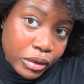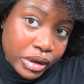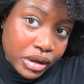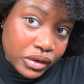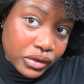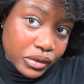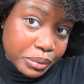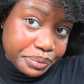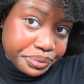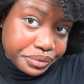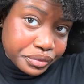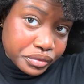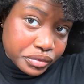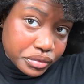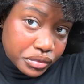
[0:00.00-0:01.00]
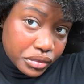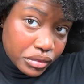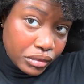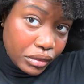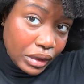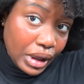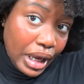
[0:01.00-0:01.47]
Cause
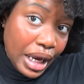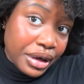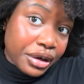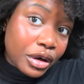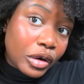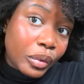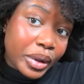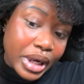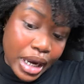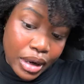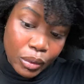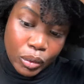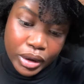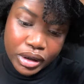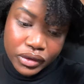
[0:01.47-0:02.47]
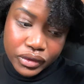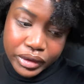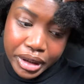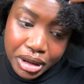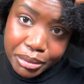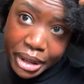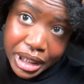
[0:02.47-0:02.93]
I know when I was
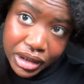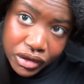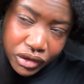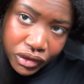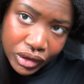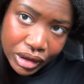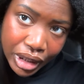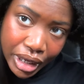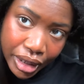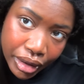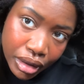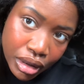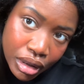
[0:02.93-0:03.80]
laying my edges a lot,